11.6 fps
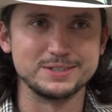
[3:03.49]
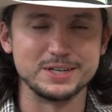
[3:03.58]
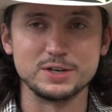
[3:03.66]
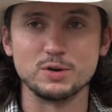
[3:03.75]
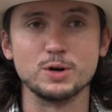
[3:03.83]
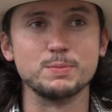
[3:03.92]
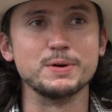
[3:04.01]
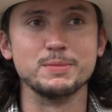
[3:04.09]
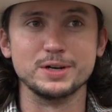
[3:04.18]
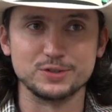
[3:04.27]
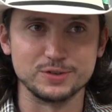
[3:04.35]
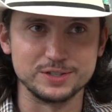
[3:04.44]
and you hope
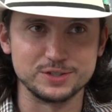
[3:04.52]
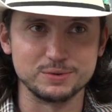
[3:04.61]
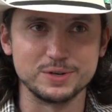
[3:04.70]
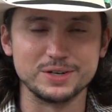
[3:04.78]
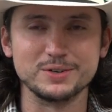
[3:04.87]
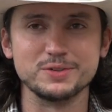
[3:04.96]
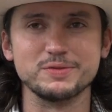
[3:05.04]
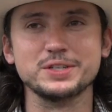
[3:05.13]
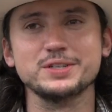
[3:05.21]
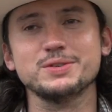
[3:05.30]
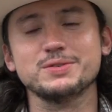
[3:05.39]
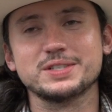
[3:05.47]
everybody treats you well, the
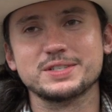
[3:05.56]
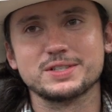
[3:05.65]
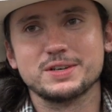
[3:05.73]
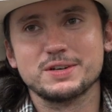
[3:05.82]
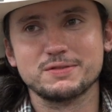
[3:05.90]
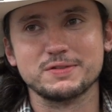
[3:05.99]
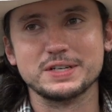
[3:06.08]
venues and stuff,